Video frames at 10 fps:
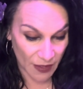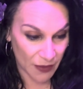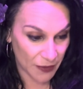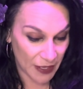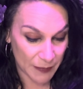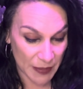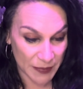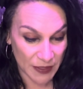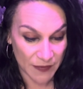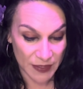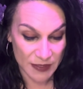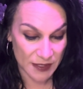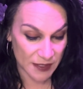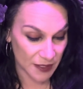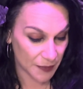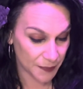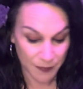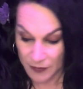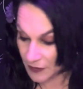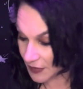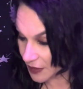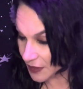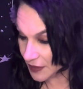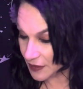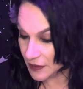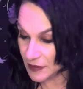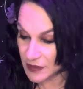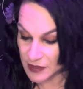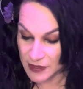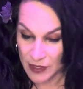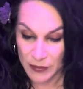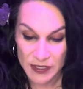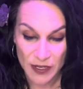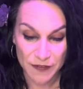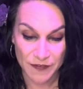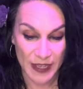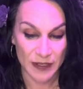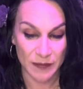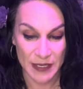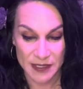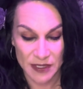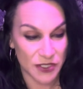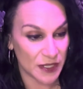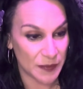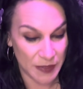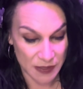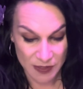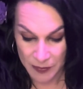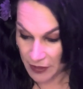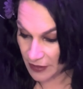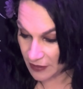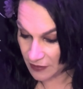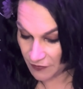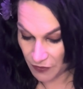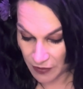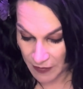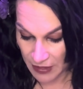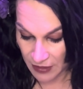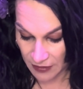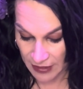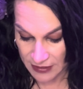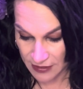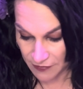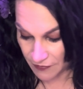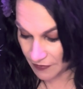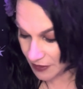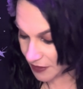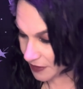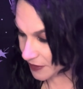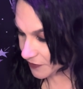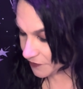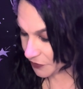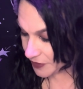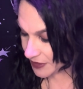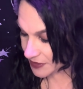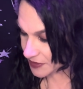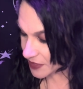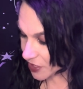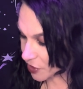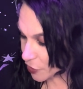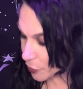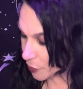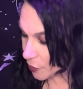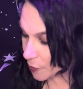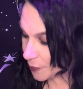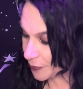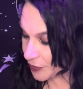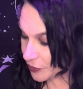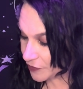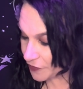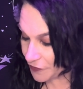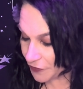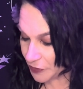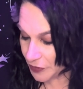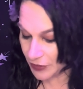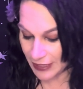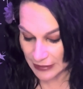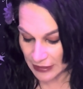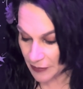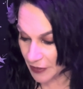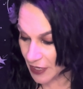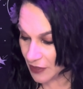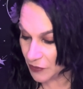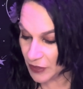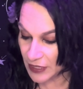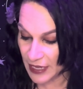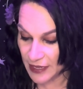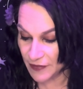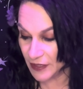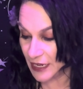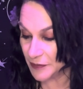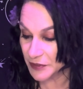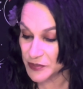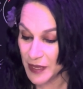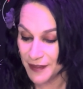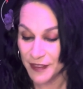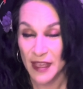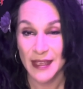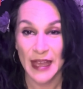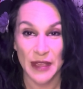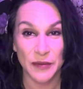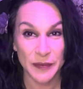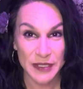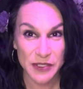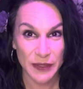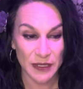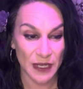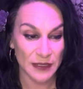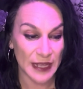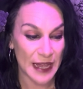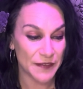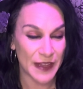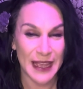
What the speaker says: Okay, my beloveds. Let's see, what's our final message going to be, Spirit, for my collective, for this beautiful full moon in Libra we're going to have on April 12th. I will be doing a live.